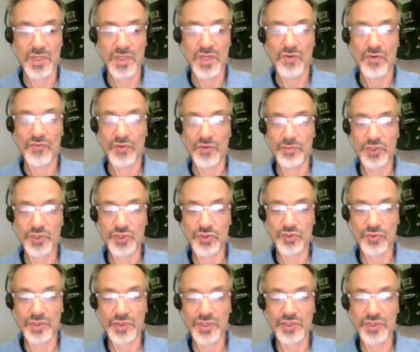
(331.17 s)
from
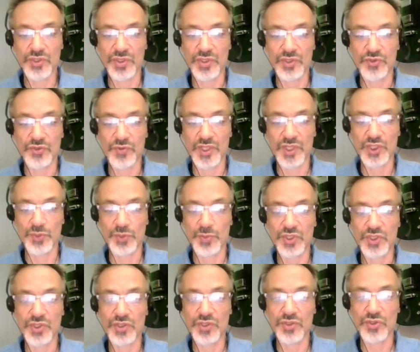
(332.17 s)
storage and
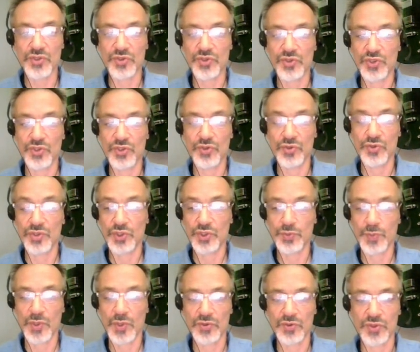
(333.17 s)
transmission to secure
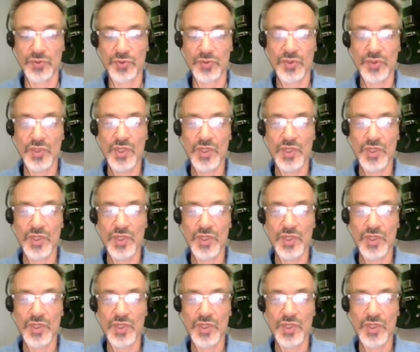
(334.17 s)
disposal,